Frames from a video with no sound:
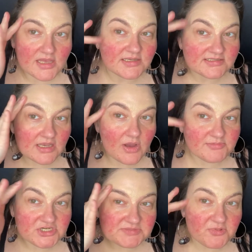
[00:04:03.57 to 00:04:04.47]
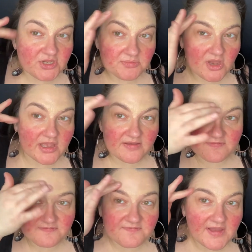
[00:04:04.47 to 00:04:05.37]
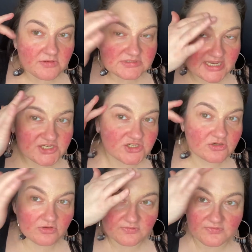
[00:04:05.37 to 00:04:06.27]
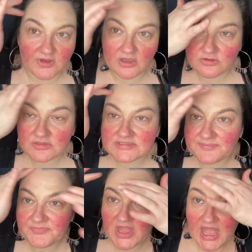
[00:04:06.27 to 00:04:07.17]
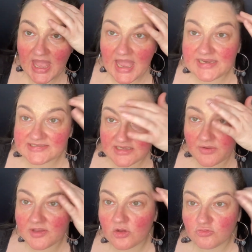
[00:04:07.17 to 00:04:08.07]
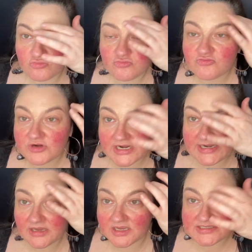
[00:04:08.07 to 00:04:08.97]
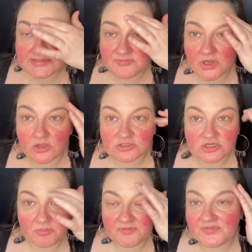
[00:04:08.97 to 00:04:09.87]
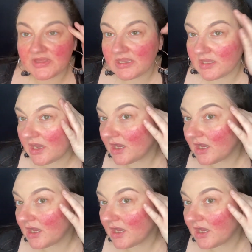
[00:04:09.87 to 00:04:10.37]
So I'm just putting my foundation on, folks, and it's going on really nice on top of the